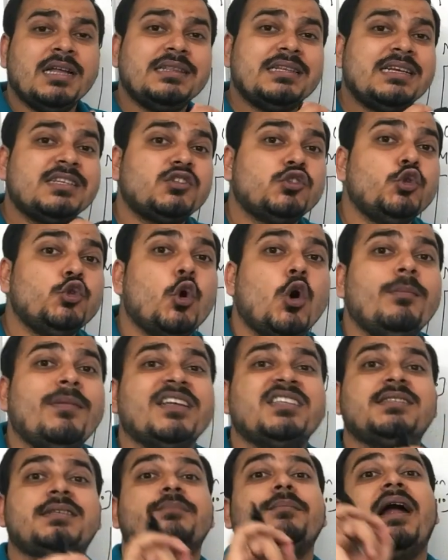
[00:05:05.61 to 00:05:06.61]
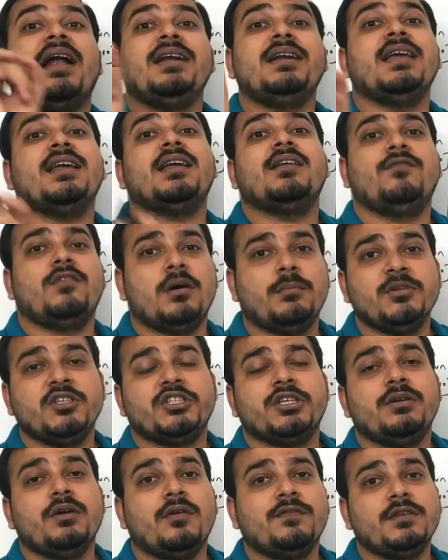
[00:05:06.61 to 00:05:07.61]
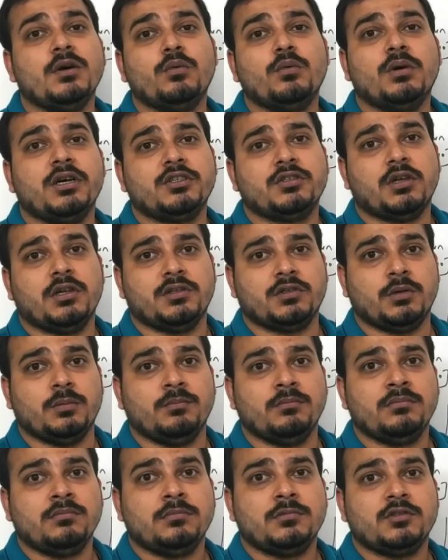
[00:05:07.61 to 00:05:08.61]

There is no much semantic information of the words also.